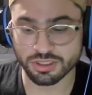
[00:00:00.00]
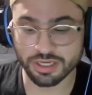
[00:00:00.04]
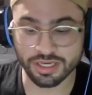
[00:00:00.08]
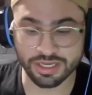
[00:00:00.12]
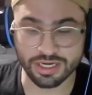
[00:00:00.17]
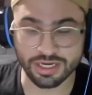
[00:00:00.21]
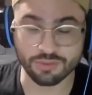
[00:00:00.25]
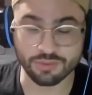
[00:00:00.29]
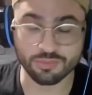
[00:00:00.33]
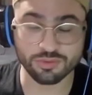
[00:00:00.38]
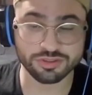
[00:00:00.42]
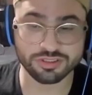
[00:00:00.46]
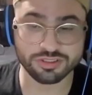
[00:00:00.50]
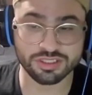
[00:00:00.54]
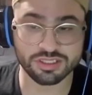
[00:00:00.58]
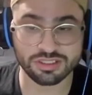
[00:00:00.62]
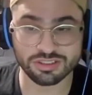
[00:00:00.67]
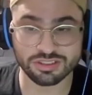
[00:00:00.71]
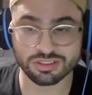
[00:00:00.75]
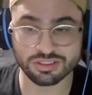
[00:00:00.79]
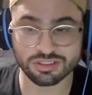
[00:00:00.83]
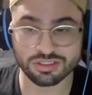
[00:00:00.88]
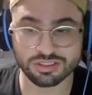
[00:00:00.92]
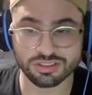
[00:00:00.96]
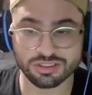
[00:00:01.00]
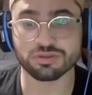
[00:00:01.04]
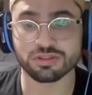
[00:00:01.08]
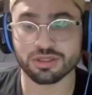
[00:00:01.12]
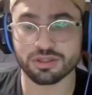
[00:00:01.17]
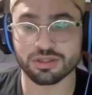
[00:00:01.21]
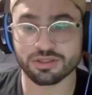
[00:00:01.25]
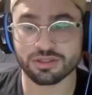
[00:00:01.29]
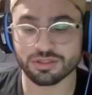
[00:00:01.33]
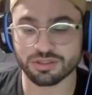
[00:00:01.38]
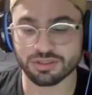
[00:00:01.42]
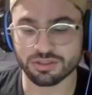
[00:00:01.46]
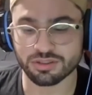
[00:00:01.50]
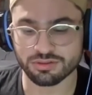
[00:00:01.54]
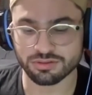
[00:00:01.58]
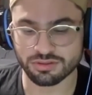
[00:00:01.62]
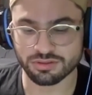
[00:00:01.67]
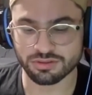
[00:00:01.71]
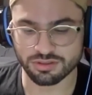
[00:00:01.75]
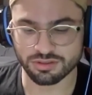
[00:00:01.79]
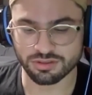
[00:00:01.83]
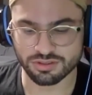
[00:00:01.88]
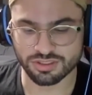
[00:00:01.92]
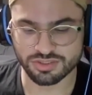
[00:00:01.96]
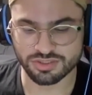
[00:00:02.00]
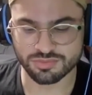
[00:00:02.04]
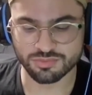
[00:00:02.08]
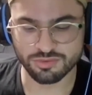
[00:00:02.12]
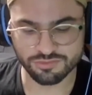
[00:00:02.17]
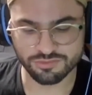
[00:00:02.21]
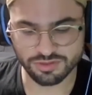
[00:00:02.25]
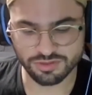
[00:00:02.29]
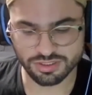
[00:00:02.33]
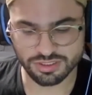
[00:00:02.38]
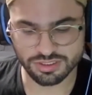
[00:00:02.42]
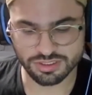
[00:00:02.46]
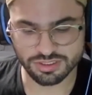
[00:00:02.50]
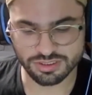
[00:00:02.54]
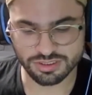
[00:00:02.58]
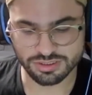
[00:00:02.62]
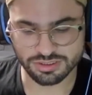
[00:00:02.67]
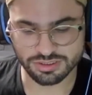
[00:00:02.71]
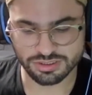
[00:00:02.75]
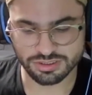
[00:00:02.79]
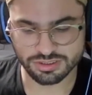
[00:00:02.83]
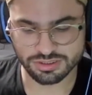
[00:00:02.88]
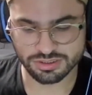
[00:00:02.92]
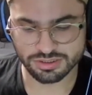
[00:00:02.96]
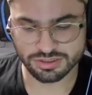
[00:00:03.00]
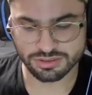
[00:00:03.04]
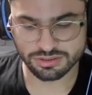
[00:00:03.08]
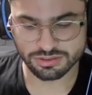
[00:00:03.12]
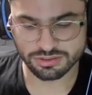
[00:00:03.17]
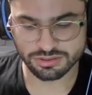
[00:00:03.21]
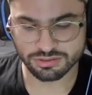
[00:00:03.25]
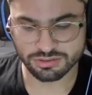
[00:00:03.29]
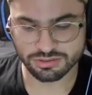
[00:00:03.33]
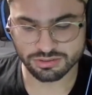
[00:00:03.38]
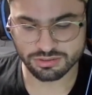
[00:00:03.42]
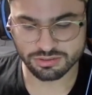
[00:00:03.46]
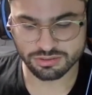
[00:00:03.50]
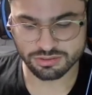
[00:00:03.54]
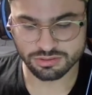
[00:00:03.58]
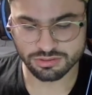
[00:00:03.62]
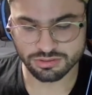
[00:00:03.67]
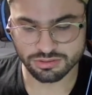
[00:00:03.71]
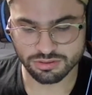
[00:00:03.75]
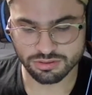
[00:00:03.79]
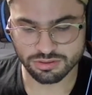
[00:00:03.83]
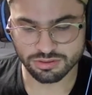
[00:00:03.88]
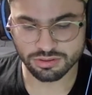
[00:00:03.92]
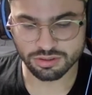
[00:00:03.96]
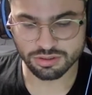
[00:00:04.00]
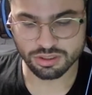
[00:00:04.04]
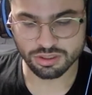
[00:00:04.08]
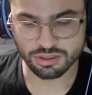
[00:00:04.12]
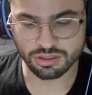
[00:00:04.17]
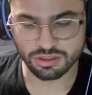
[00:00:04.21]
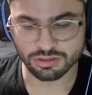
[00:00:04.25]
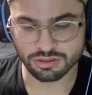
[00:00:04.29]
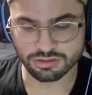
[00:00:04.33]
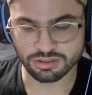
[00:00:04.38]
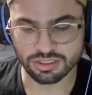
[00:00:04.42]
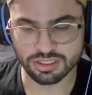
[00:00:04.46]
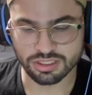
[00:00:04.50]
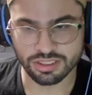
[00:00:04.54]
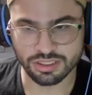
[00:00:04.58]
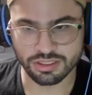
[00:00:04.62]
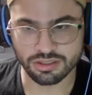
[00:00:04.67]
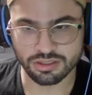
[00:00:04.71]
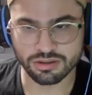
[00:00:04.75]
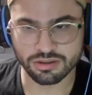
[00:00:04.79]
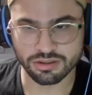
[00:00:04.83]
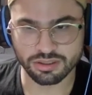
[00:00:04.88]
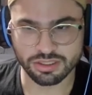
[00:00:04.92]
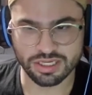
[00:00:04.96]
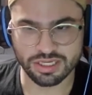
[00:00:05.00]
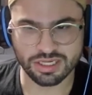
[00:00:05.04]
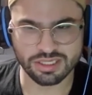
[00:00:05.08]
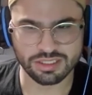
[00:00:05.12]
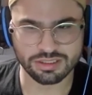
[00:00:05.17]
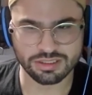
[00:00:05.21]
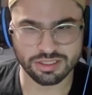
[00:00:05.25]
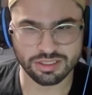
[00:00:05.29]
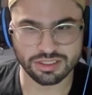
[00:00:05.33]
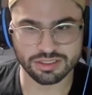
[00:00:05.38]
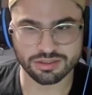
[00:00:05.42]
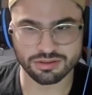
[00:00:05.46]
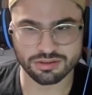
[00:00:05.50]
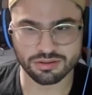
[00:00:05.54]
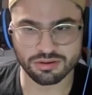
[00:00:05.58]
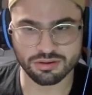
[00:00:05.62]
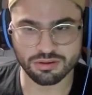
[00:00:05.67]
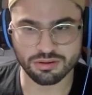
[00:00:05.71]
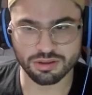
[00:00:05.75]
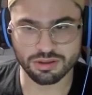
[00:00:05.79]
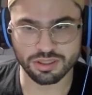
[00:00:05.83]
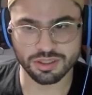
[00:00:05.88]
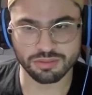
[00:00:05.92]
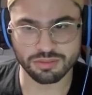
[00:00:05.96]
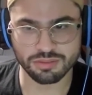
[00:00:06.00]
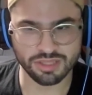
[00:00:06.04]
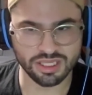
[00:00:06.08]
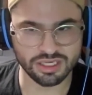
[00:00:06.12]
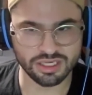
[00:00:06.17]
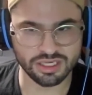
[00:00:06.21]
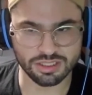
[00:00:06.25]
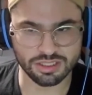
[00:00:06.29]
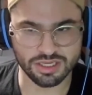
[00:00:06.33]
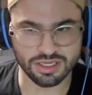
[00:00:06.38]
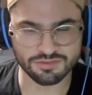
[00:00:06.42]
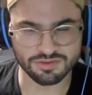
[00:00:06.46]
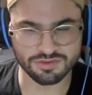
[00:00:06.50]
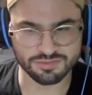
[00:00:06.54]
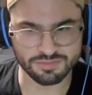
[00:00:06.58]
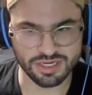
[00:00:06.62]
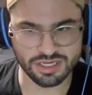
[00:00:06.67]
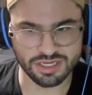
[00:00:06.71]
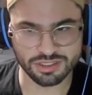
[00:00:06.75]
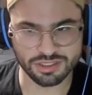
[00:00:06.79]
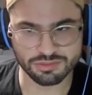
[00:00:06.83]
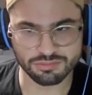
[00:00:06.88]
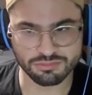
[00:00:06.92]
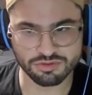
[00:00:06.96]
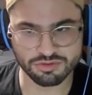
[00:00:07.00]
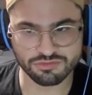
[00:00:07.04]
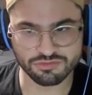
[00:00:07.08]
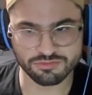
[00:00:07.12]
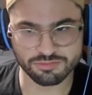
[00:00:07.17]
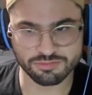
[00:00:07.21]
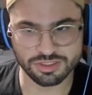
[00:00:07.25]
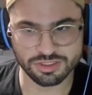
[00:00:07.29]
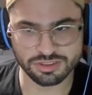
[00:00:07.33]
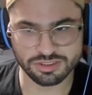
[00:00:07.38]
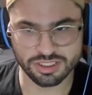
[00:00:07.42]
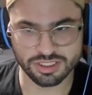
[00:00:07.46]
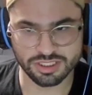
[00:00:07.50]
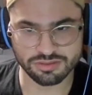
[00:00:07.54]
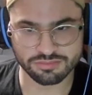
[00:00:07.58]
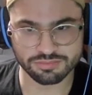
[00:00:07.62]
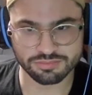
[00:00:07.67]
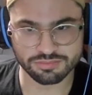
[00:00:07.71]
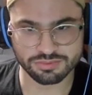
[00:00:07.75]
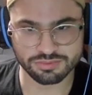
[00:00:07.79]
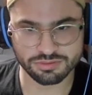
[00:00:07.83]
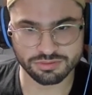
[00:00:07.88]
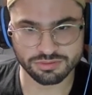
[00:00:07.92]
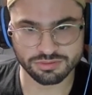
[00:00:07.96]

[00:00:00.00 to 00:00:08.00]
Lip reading: And I will say this too: this movie is a lot kind of like Black Lives Matter movement type.